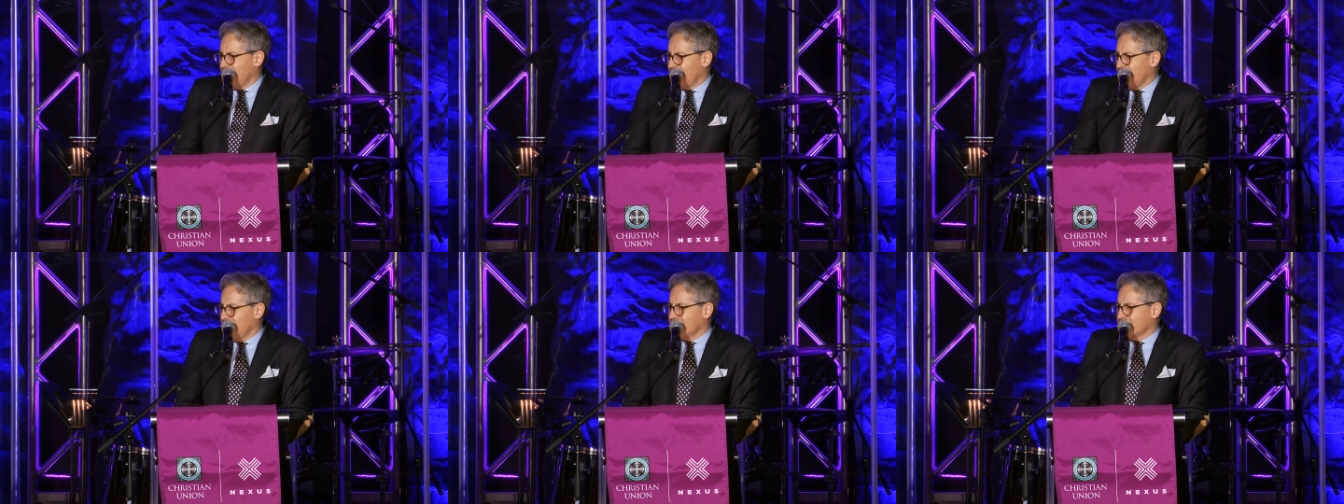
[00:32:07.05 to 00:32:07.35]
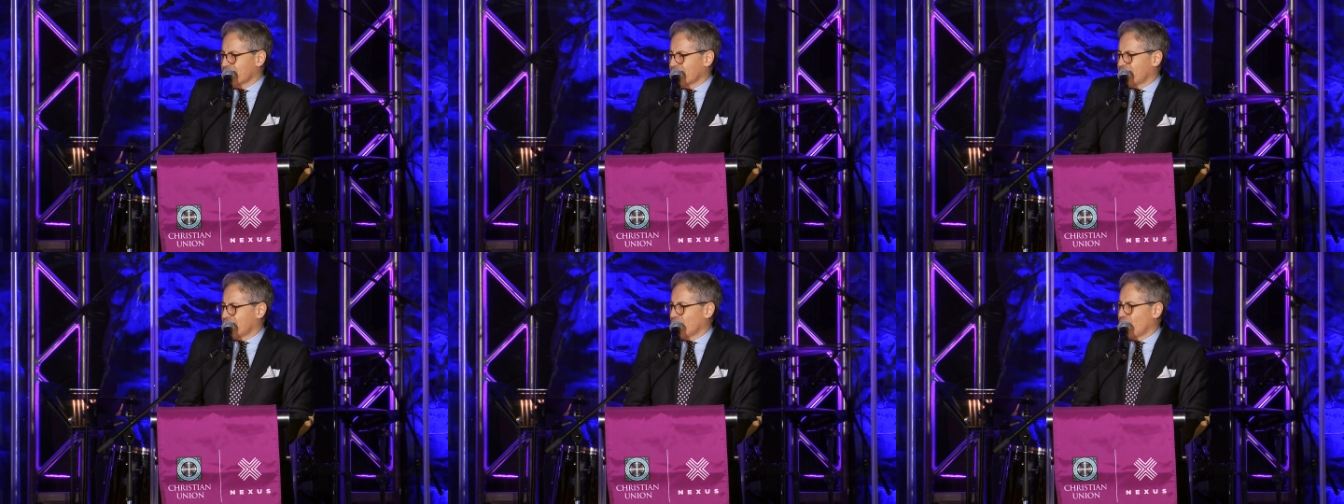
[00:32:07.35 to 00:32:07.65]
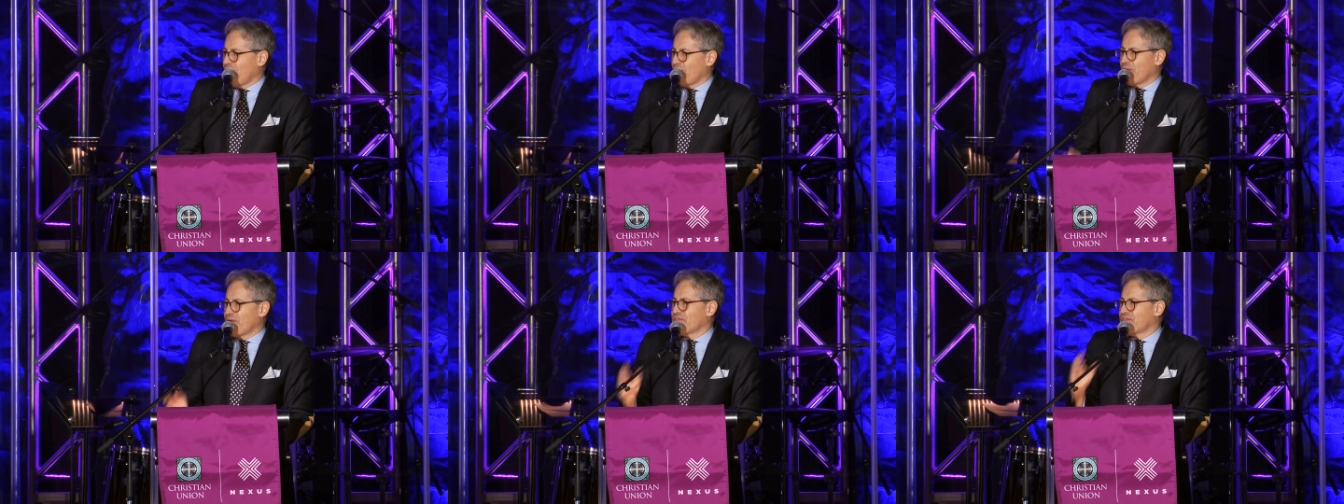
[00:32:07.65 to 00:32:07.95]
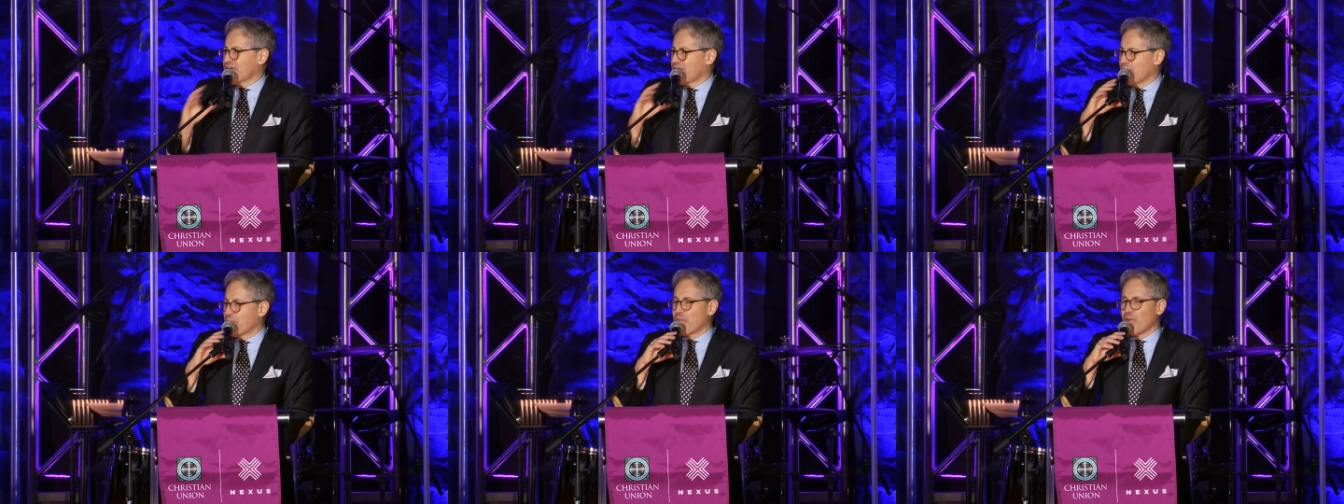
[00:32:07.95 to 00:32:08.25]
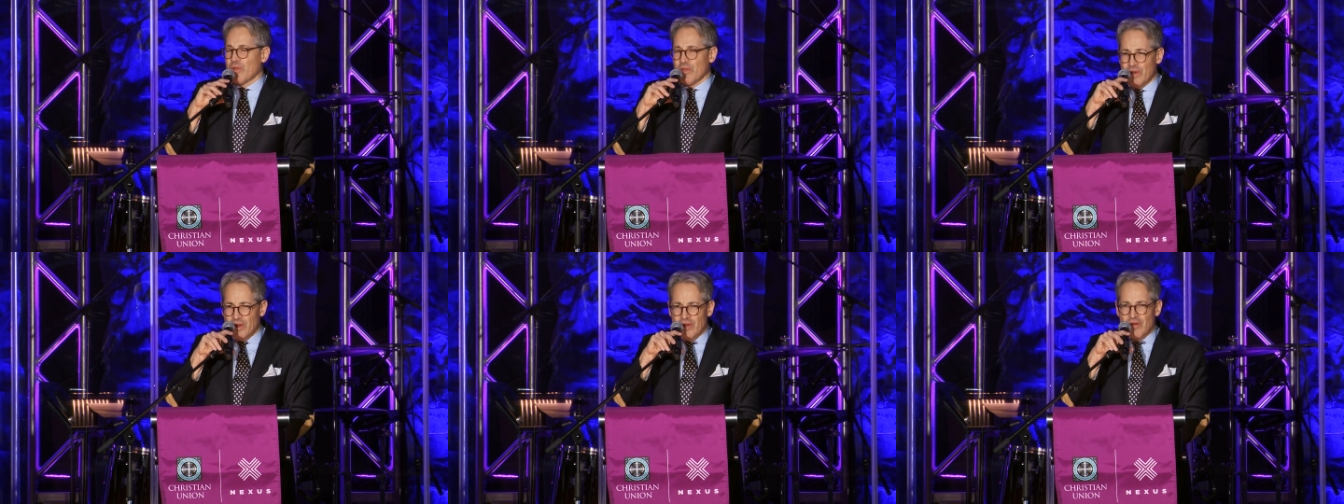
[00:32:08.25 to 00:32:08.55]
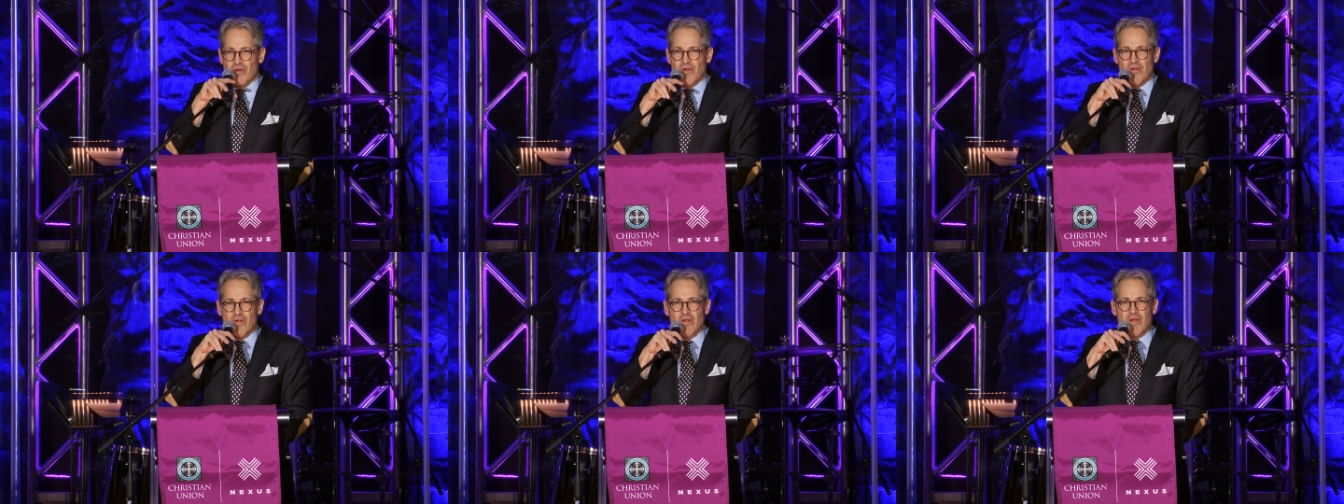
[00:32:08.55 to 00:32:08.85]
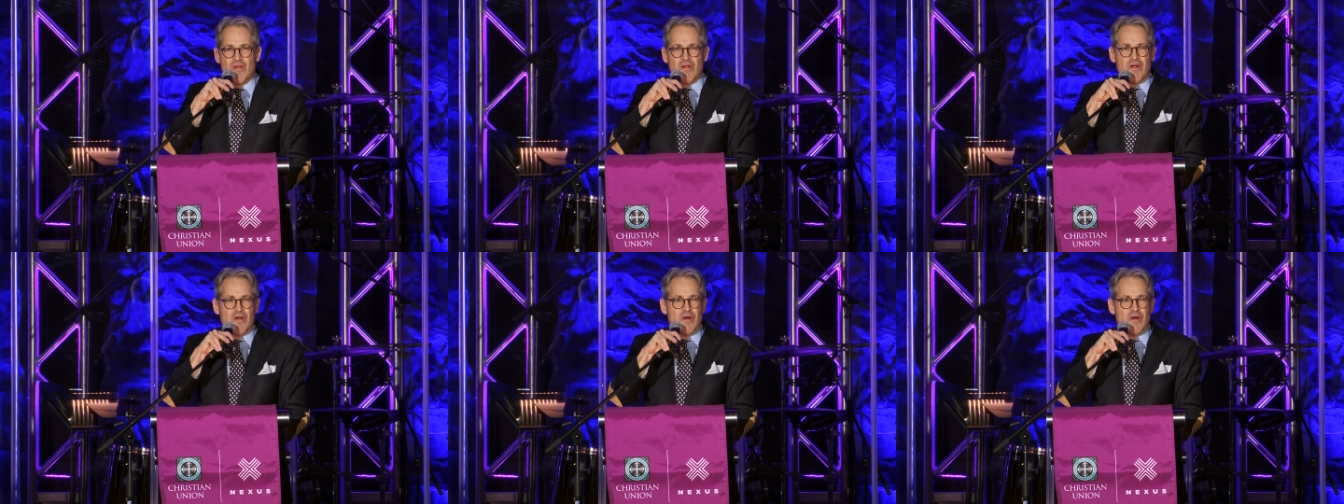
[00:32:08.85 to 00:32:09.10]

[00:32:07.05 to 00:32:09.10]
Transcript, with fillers: He's like, why do I have to get political?